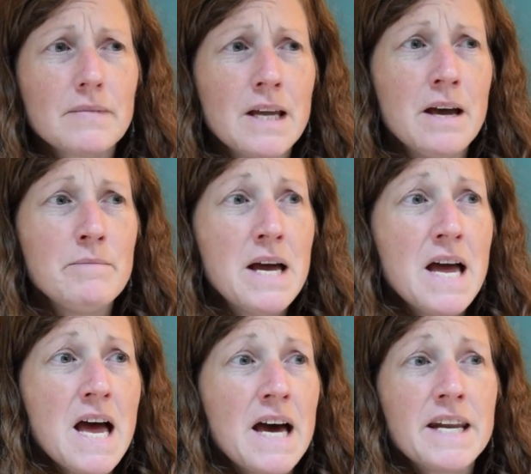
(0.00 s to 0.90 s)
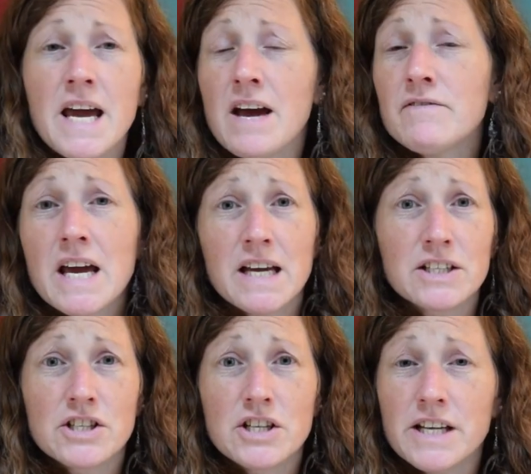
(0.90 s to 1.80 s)
And I haven't
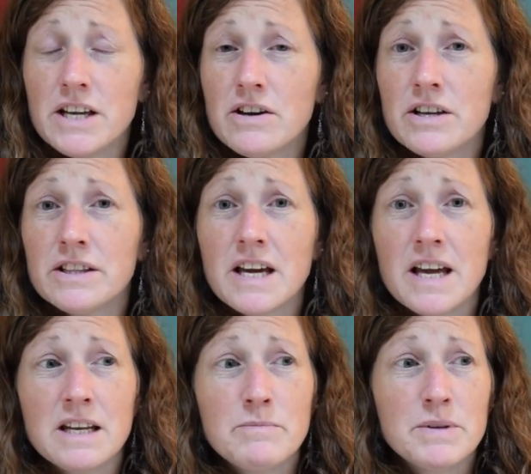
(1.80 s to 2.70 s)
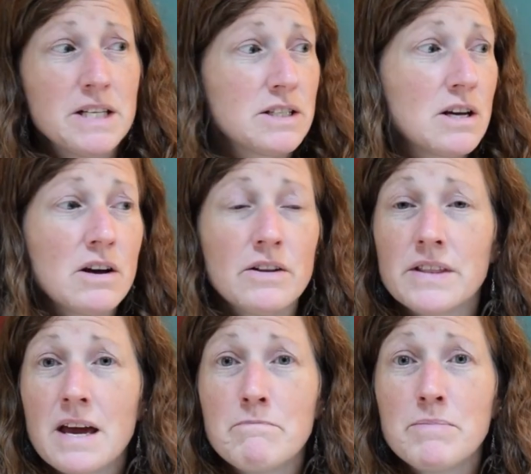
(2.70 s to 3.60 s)
actually heard that anybody's got
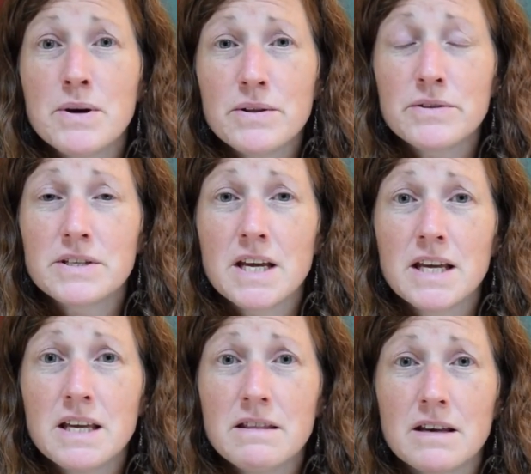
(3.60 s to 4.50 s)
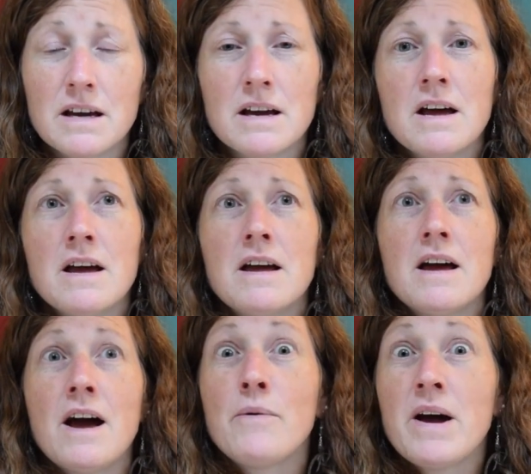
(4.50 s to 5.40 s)
their birthday either.
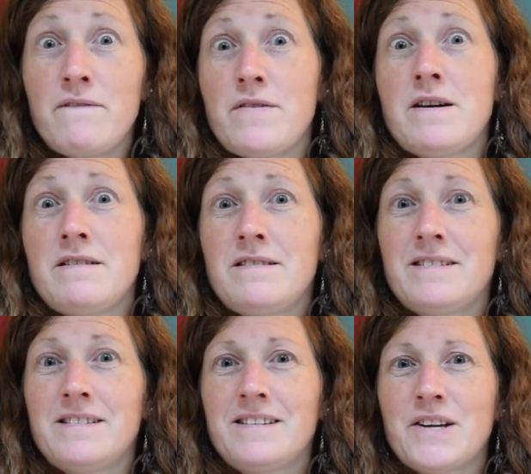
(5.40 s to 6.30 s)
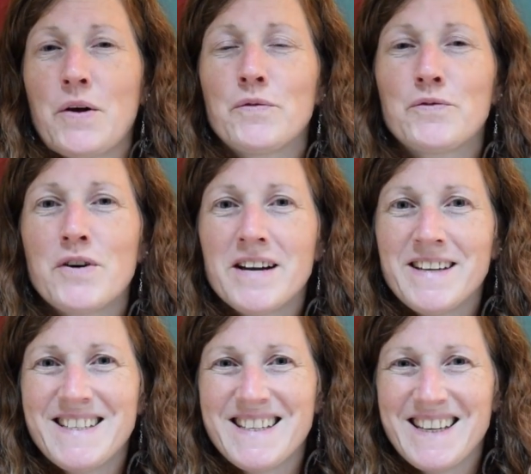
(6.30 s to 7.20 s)
However,
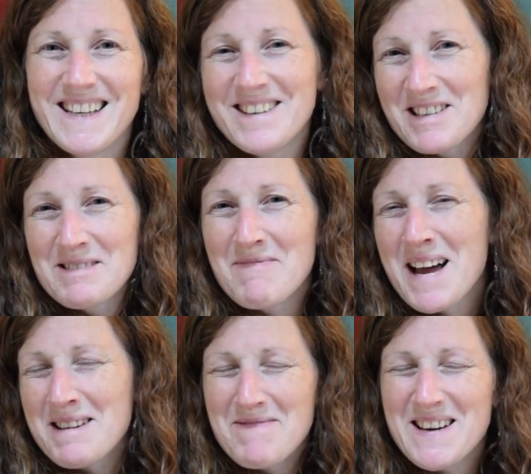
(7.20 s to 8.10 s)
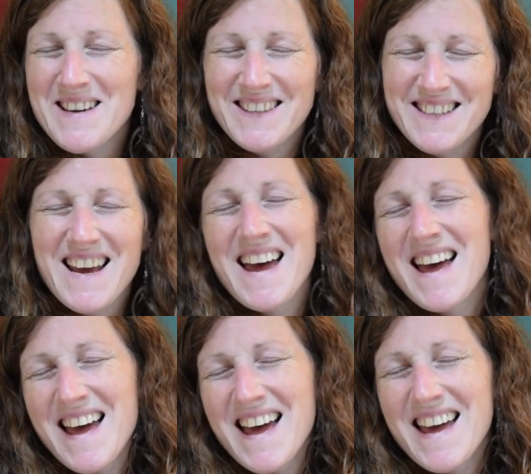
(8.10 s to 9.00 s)
Friday was my
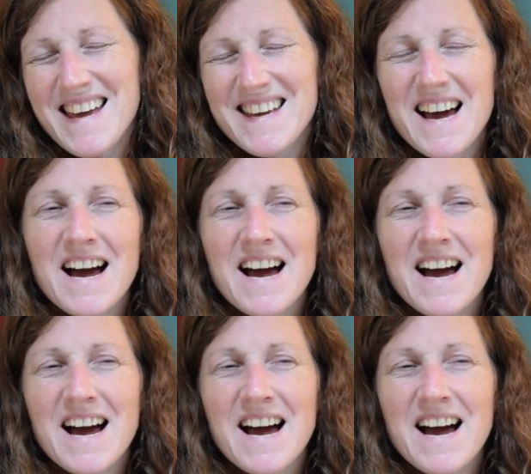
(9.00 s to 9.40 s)
birthday.